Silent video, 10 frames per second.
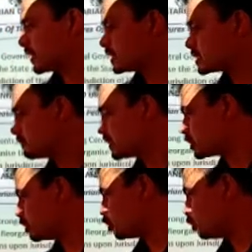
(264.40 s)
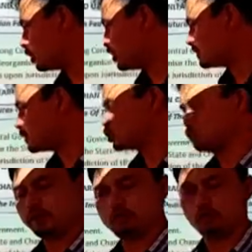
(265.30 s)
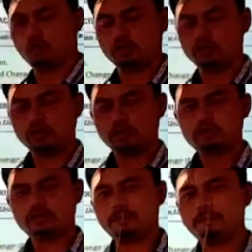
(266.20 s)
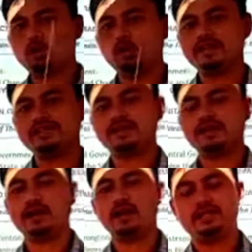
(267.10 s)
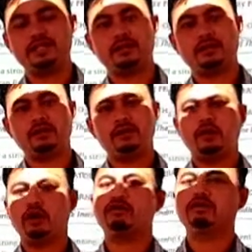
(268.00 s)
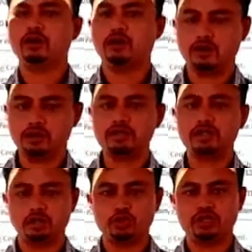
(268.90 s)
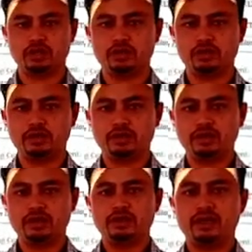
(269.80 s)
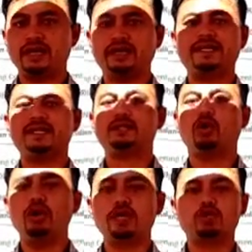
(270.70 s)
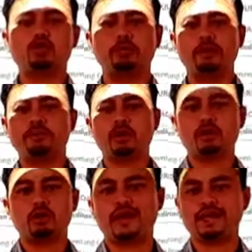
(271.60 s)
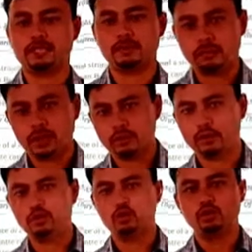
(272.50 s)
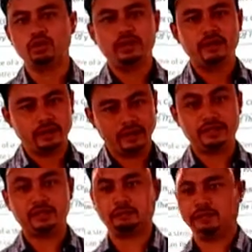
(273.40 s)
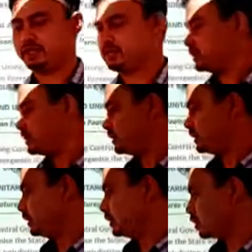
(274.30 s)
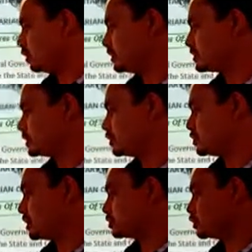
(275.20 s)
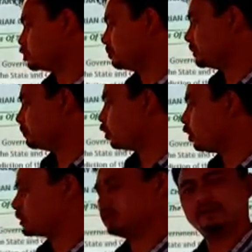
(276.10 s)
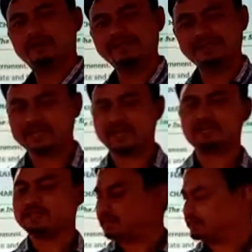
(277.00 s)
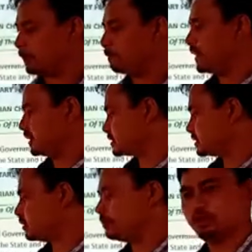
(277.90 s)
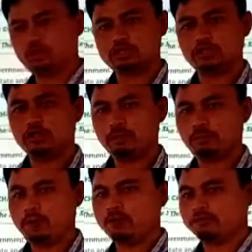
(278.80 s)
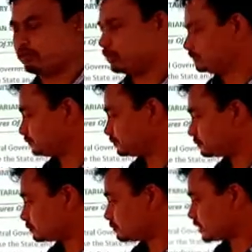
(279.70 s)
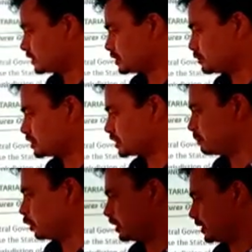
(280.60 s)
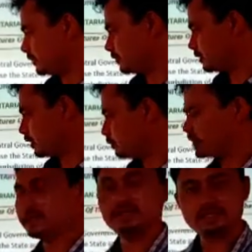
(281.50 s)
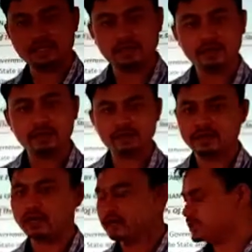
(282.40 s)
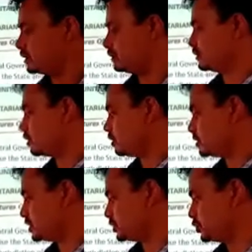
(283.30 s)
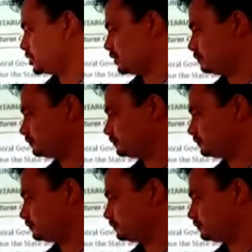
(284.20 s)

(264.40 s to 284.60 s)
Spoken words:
Special role of the Supreme Court. Supreme Court is the guardian of the constitution. Right? It is only Supreme Court who has the power to interpret the constitution. So Supreme Court stands at the apex, the most powerful judicial body, or we can say the guardian of the constitution.